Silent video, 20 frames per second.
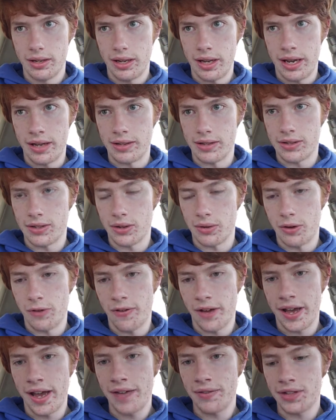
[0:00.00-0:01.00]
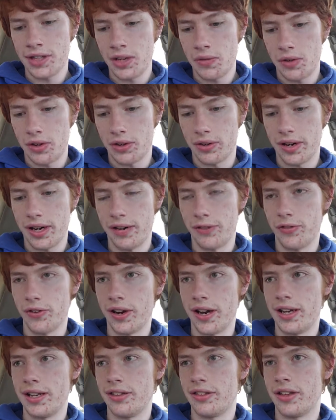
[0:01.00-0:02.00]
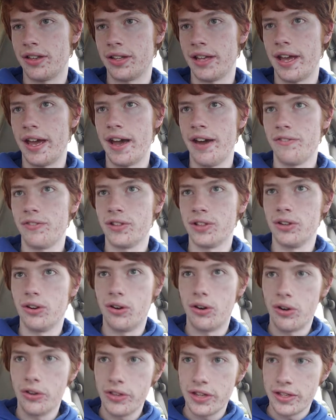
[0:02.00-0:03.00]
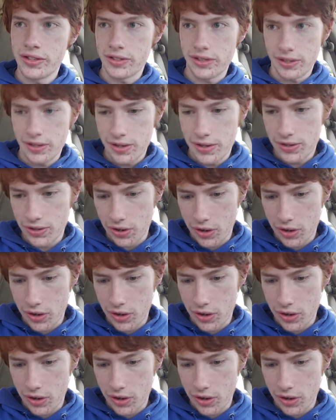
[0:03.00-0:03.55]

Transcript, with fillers: And so, if I have to give it credit for anything, that after all these years,